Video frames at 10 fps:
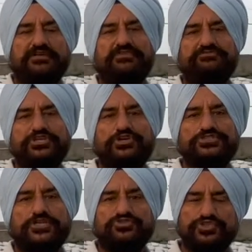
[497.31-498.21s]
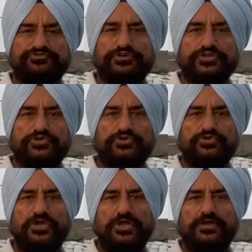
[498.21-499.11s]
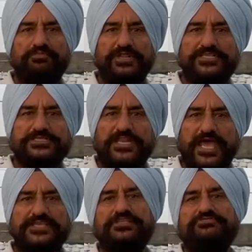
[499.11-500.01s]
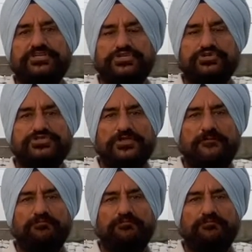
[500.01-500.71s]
our videos are useful to you, please like the videos.